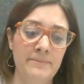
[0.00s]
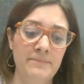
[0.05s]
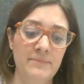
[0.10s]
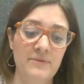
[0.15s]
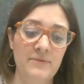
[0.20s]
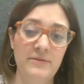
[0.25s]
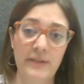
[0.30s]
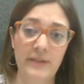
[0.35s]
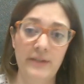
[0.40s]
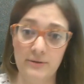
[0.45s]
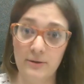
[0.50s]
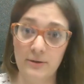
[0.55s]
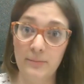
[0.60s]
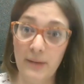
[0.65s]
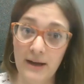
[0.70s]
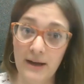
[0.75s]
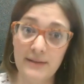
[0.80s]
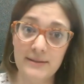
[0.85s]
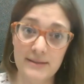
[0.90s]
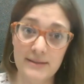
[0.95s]
federal
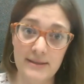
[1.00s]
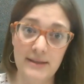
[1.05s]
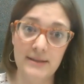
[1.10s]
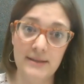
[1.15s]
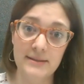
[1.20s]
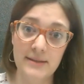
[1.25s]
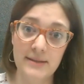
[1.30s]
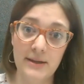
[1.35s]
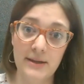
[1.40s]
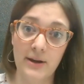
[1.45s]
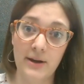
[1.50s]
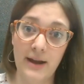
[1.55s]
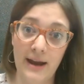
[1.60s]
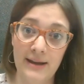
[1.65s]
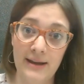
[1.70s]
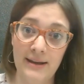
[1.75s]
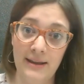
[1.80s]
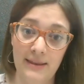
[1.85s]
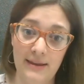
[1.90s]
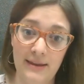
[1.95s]
policies that are
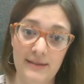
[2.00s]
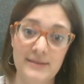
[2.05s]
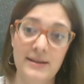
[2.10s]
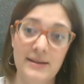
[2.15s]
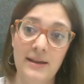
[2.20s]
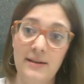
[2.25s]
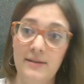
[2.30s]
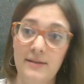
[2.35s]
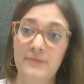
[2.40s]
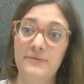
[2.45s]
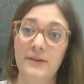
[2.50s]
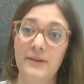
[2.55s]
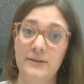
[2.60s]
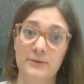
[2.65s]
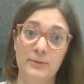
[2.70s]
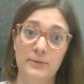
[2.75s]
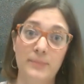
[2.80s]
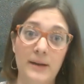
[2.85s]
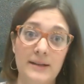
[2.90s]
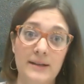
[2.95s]
guiding this.
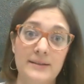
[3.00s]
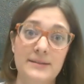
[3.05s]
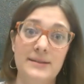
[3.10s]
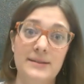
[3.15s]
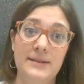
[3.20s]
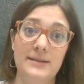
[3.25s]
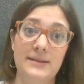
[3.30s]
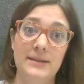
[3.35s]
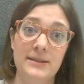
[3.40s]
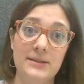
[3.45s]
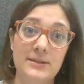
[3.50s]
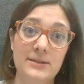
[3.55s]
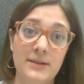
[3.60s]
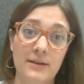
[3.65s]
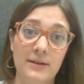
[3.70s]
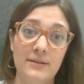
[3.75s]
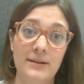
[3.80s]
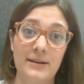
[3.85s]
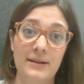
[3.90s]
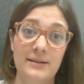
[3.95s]
Federal policies that
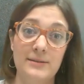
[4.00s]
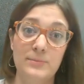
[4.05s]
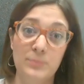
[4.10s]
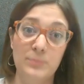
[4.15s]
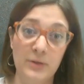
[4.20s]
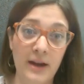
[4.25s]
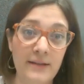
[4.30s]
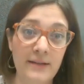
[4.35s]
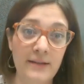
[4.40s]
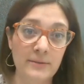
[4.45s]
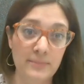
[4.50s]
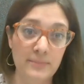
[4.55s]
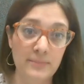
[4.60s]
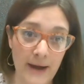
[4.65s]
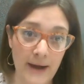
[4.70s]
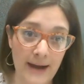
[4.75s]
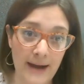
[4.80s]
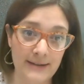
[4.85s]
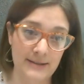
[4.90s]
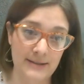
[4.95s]
started as private
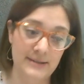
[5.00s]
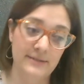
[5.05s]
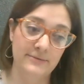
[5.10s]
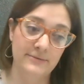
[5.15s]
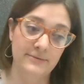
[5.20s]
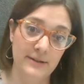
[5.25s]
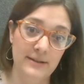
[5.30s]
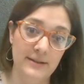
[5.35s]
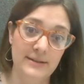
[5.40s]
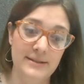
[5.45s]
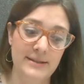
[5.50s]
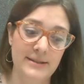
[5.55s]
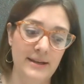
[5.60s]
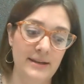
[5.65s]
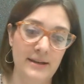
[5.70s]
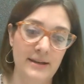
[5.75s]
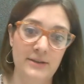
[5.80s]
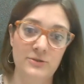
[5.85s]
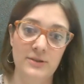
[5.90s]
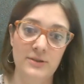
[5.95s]
practice of real estate
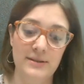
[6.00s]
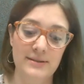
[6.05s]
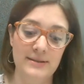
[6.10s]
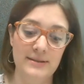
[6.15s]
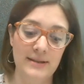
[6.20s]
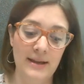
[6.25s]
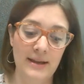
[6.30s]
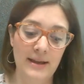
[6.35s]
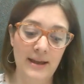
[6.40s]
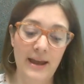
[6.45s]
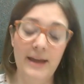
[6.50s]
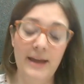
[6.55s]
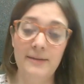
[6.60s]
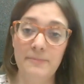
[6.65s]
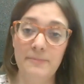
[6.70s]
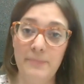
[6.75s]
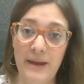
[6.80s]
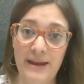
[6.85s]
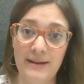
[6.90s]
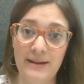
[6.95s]
agents
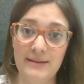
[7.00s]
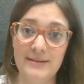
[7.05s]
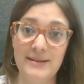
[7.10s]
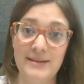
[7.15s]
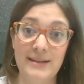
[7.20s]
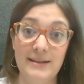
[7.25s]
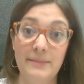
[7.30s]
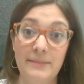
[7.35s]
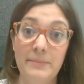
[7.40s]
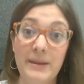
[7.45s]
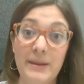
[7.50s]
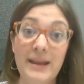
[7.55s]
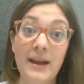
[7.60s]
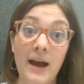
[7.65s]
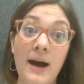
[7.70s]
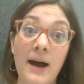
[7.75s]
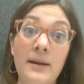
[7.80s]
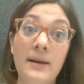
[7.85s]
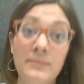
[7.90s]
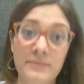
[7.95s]
and banks that
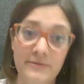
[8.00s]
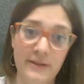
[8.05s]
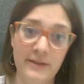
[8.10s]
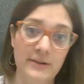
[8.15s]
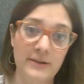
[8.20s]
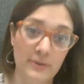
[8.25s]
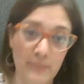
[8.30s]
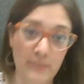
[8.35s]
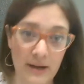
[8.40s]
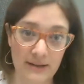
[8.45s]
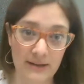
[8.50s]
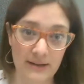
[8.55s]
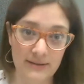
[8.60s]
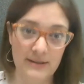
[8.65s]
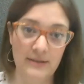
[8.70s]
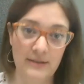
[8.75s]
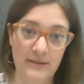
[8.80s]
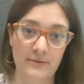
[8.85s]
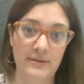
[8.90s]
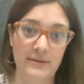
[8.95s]
become federal
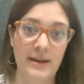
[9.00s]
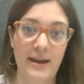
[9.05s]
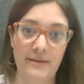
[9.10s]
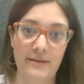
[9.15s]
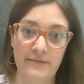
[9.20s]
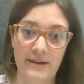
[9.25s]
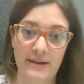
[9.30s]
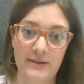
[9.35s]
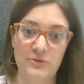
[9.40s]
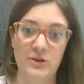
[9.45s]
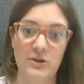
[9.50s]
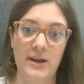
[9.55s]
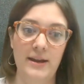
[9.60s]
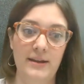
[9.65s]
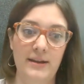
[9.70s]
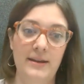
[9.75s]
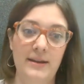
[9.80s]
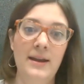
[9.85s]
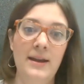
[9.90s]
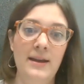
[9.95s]
policy through the
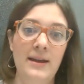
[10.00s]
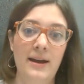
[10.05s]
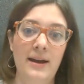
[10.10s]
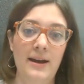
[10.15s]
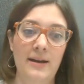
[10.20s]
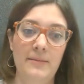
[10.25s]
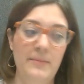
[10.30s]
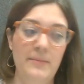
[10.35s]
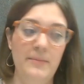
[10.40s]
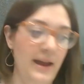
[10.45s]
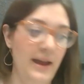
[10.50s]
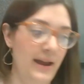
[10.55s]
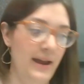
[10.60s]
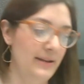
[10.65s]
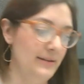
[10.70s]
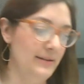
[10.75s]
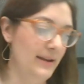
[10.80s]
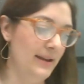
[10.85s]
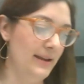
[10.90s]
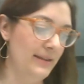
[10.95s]
FHA.
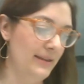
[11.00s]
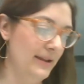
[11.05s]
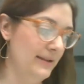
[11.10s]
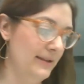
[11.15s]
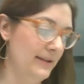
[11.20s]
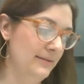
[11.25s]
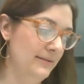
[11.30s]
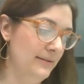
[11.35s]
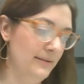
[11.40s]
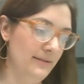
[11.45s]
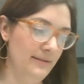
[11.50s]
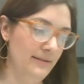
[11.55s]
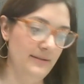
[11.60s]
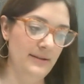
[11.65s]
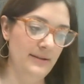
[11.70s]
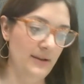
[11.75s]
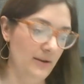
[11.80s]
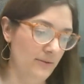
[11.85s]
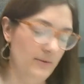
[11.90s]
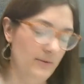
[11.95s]
And then,
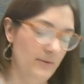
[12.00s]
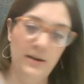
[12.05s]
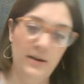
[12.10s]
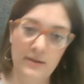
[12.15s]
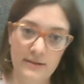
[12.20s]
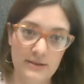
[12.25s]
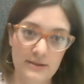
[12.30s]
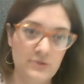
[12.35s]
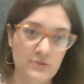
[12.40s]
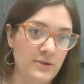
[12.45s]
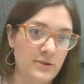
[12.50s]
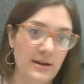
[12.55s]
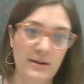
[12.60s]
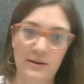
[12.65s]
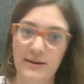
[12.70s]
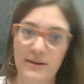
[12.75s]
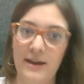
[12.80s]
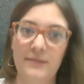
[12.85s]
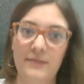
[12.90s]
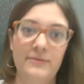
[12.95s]
you know, this
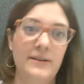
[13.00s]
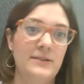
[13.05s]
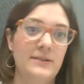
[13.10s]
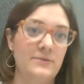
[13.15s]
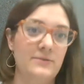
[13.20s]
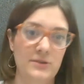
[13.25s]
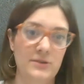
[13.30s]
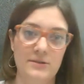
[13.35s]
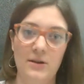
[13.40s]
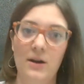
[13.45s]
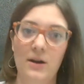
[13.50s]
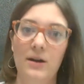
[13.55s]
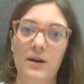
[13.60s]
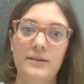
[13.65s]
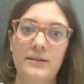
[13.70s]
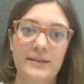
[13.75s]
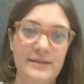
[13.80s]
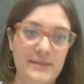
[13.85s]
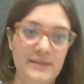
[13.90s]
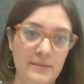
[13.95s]
trickle down effect of just all
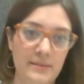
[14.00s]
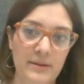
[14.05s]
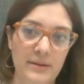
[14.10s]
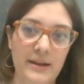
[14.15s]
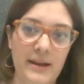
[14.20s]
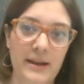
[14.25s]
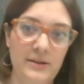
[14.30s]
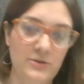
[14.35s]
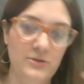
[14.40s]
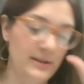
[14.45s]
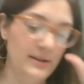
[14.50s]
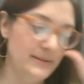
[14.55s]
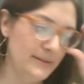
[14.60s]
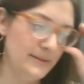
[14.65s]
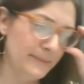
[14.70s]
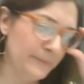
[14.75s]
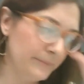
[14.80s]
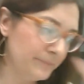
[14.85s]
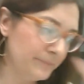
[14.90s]
these implications